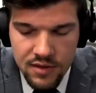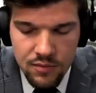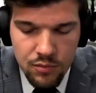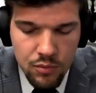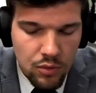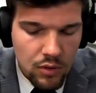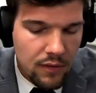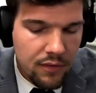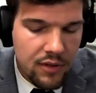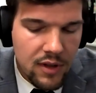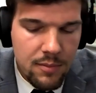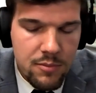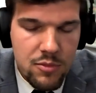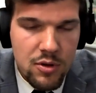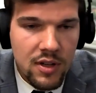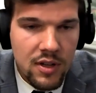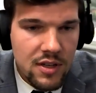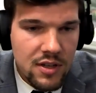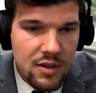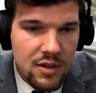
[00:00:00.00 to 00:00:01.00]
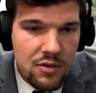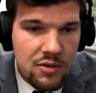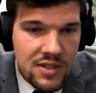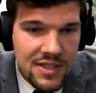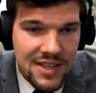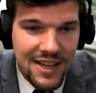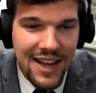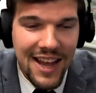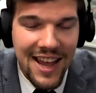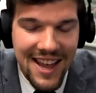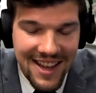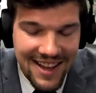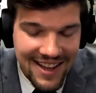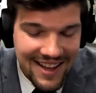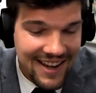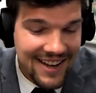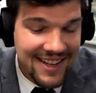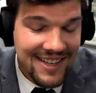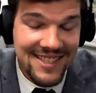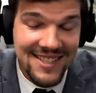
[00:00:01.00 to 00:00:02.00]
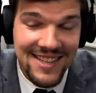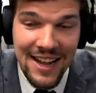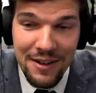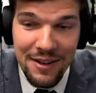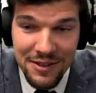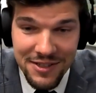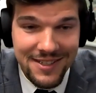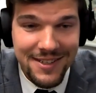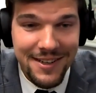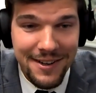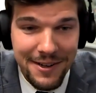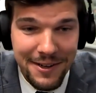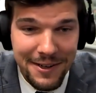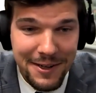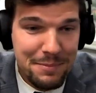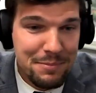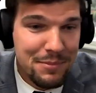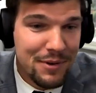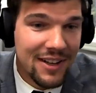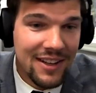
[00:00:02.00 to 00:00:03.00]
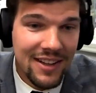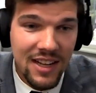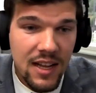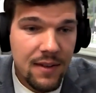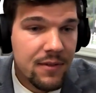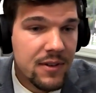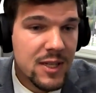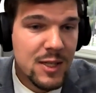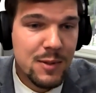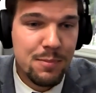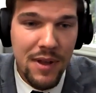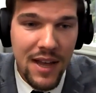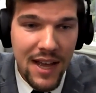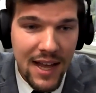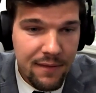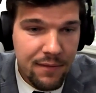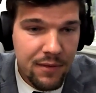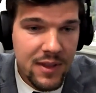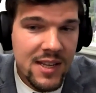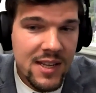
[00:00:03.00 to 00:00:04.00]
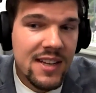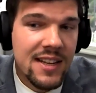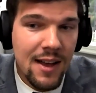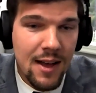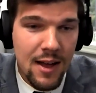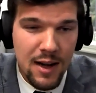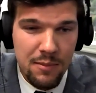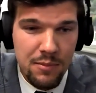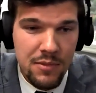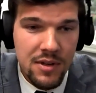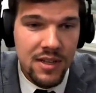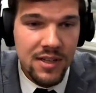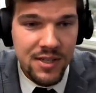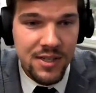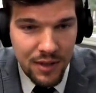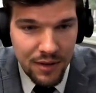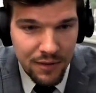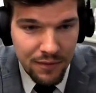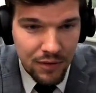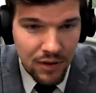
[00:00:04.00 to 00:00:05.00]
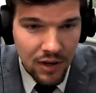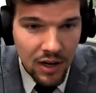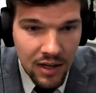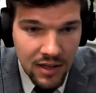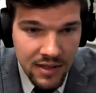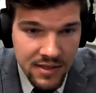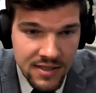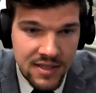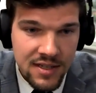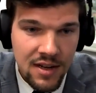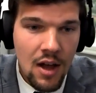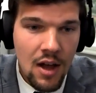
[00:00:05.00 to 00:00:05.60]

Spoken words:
rule of thumb you can use, and it sounds dark, but if it's bad for the economy, it's good for us.